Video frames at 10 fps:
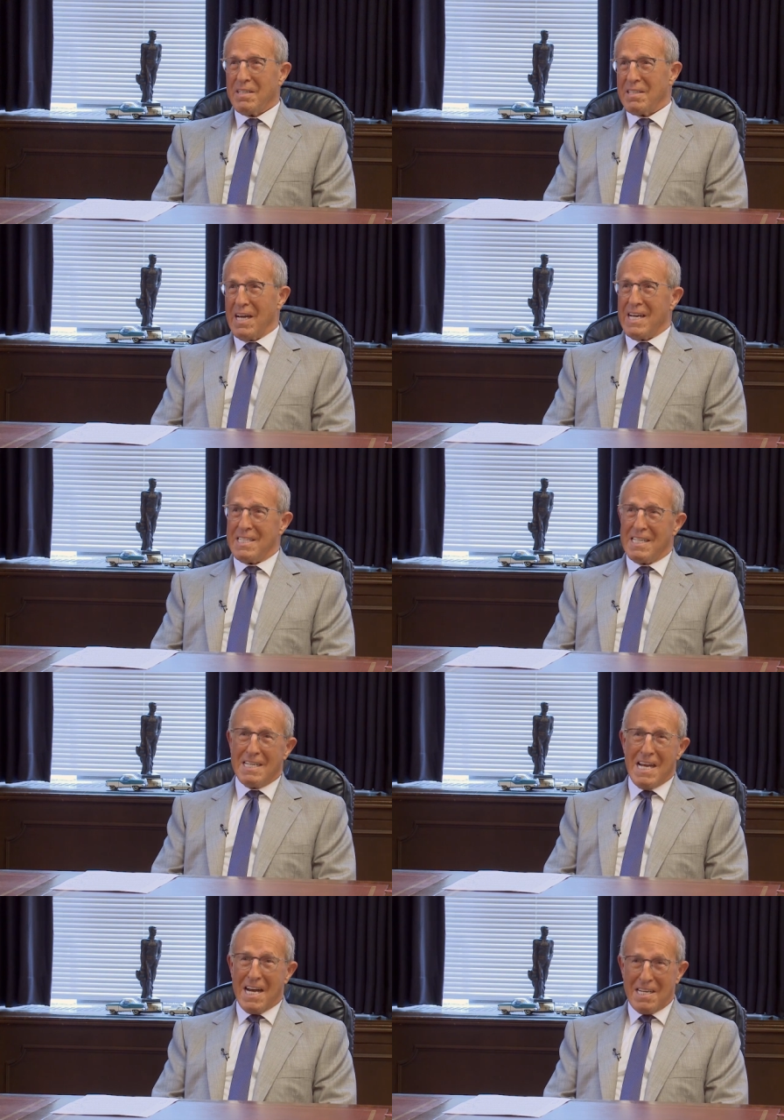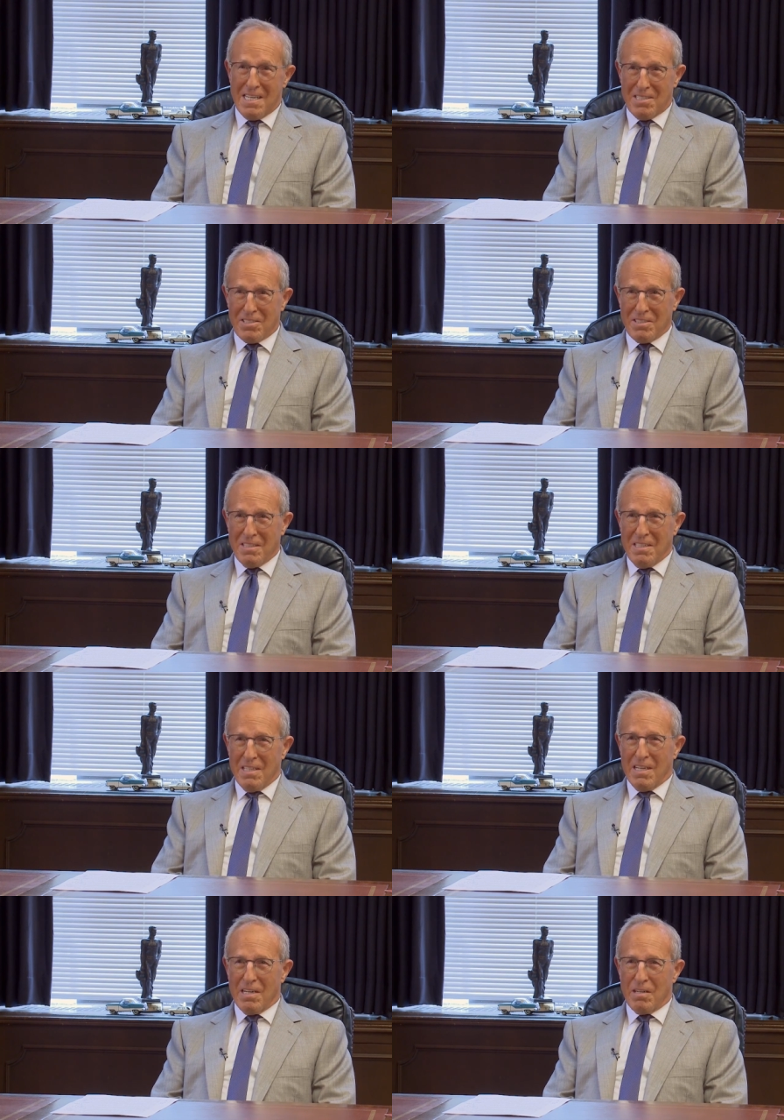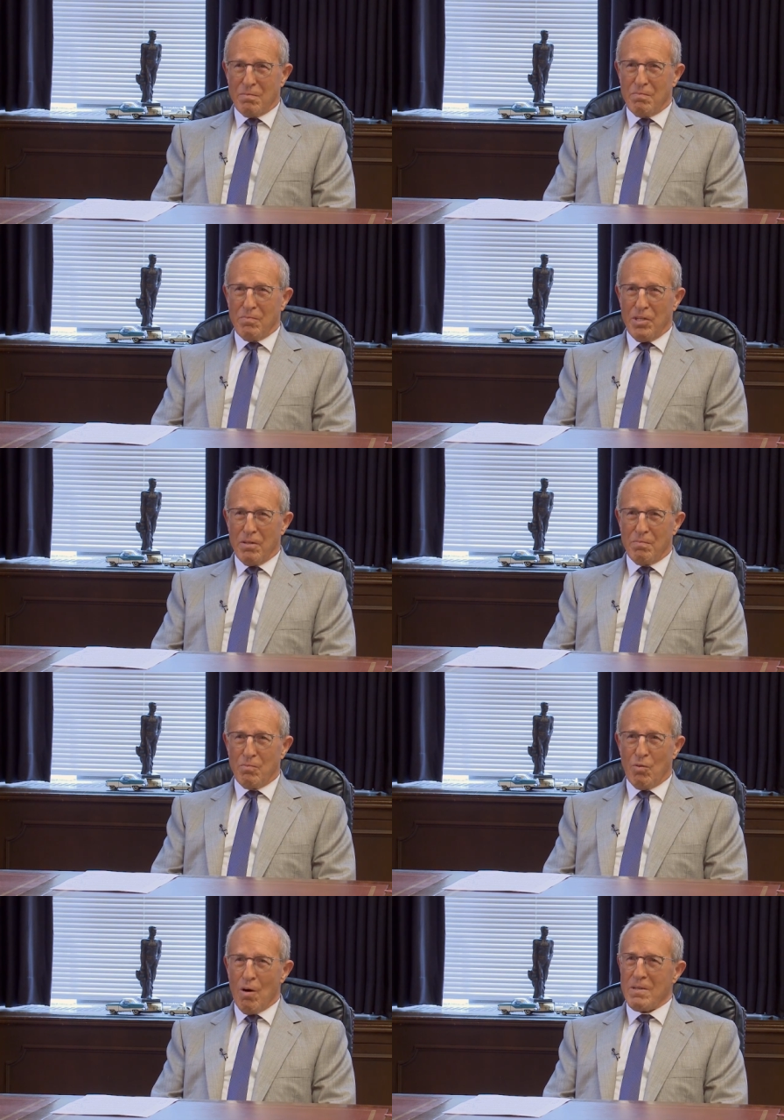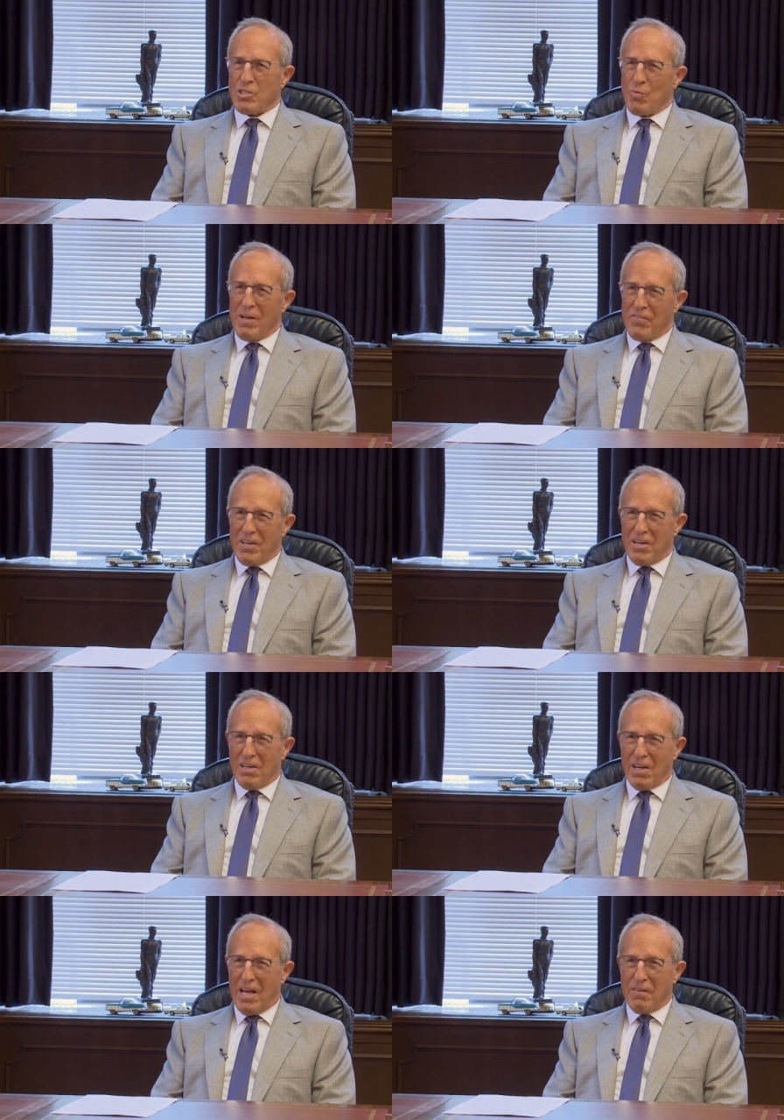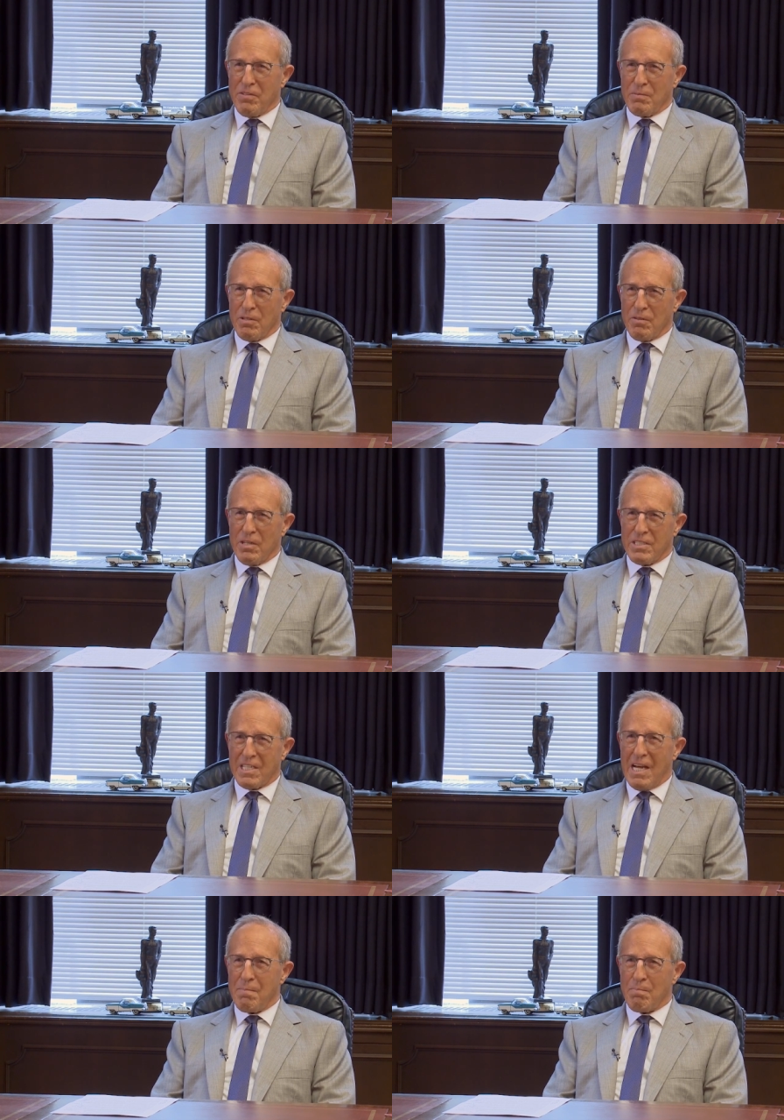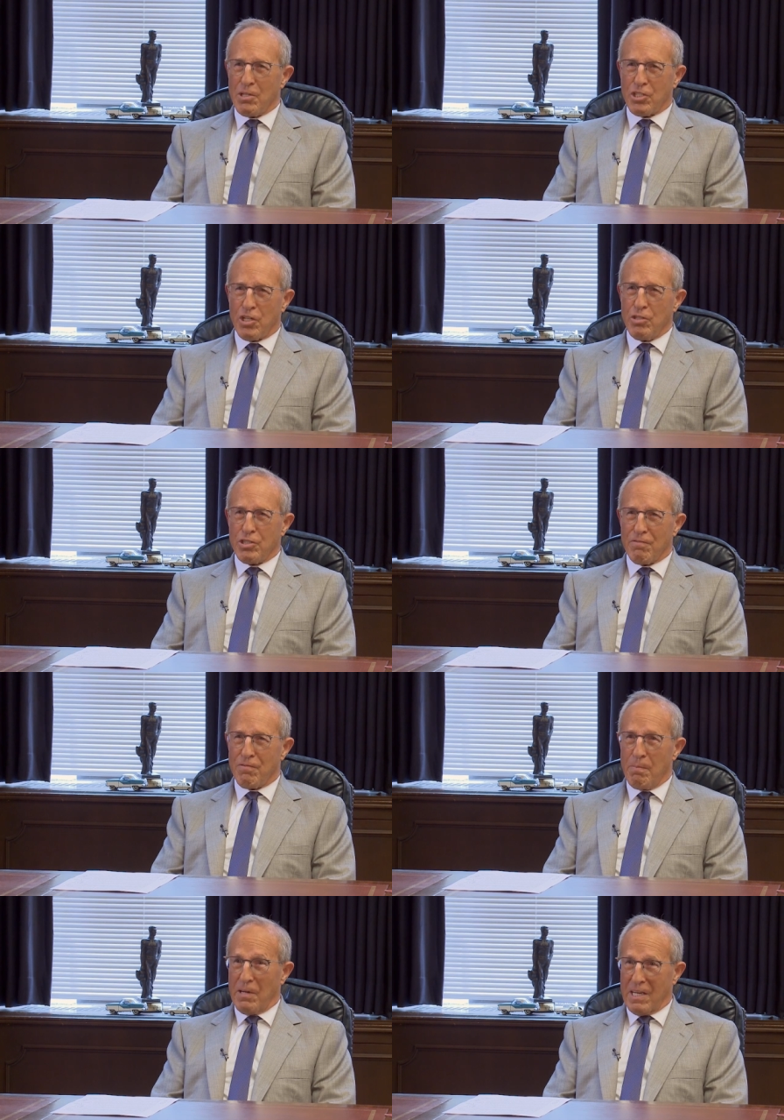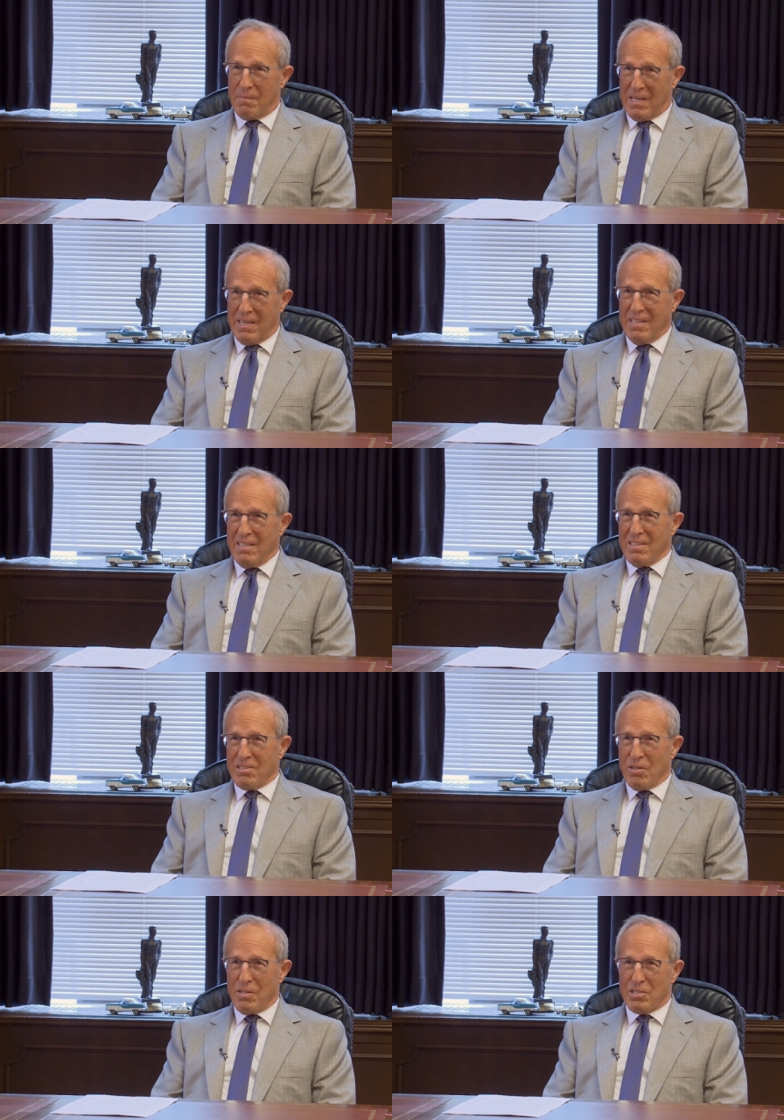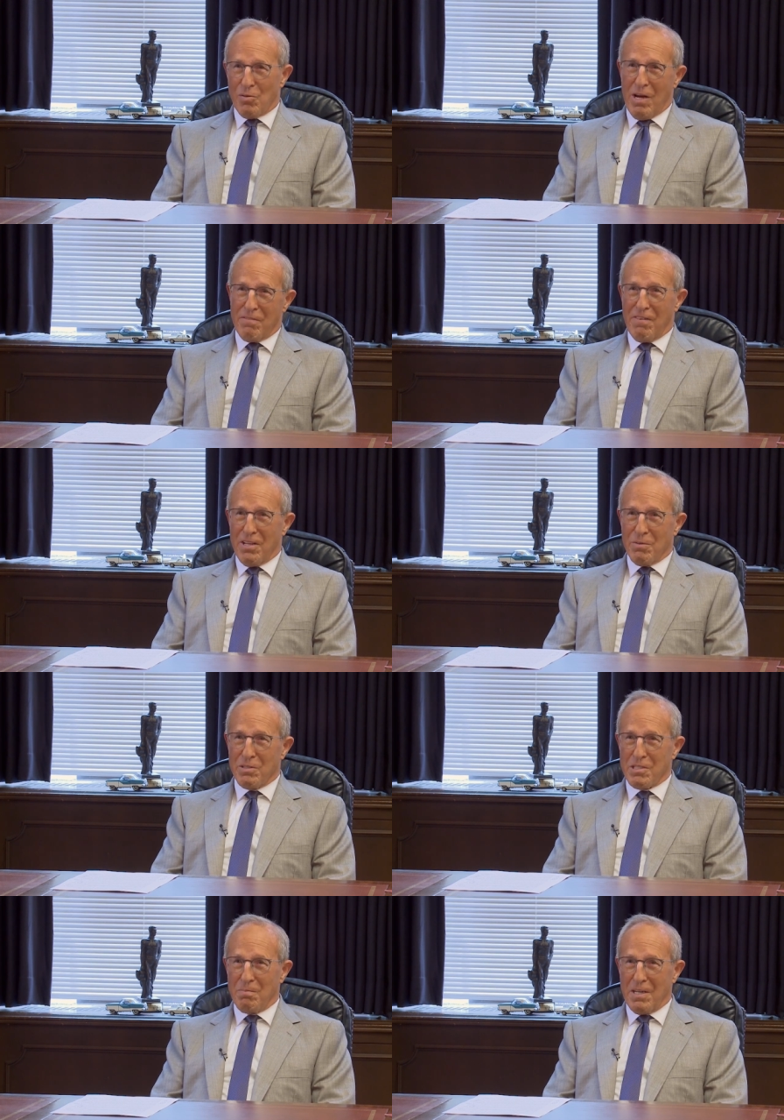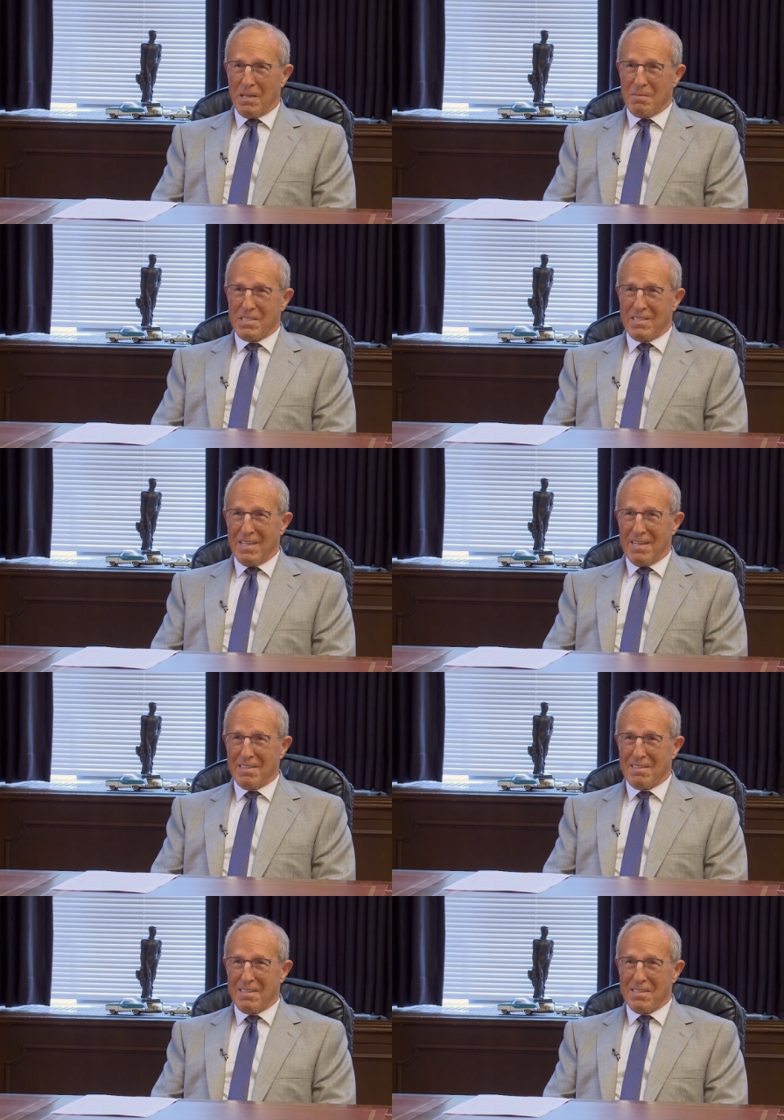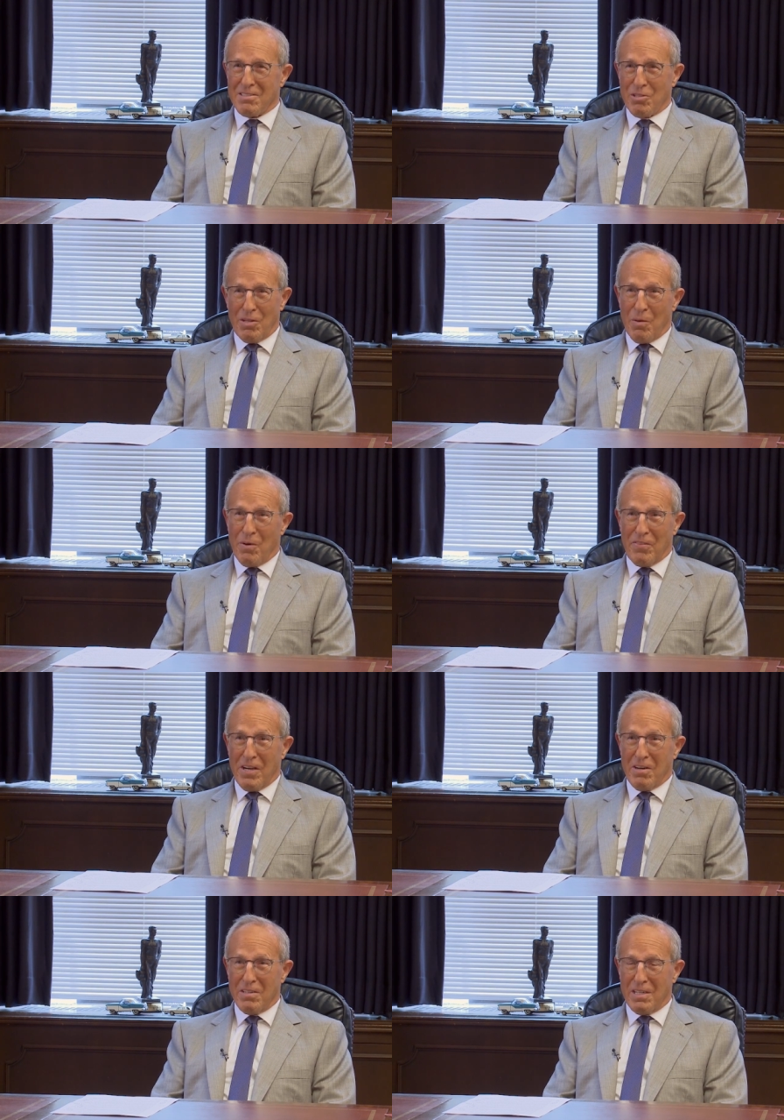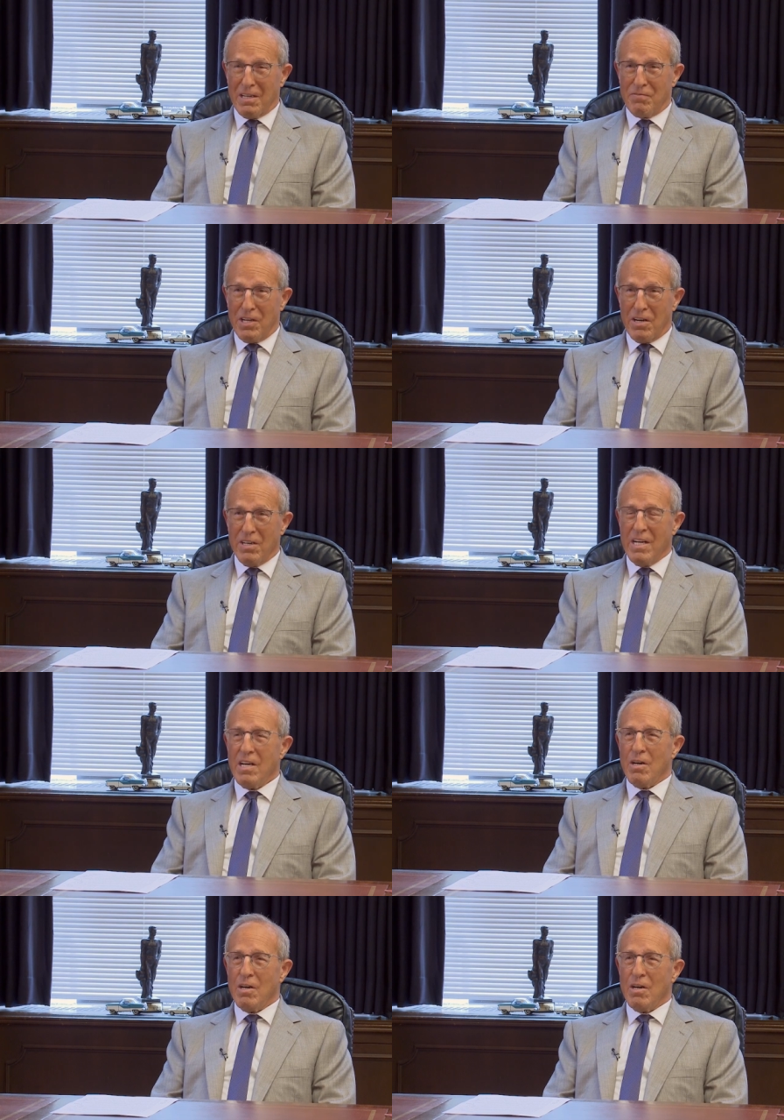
the 1890s. Uh, the Mormons went there, a lot of them, to escape persecution for polygamy. So his grandfather was a polygamist, and uh, so they went there and lived there.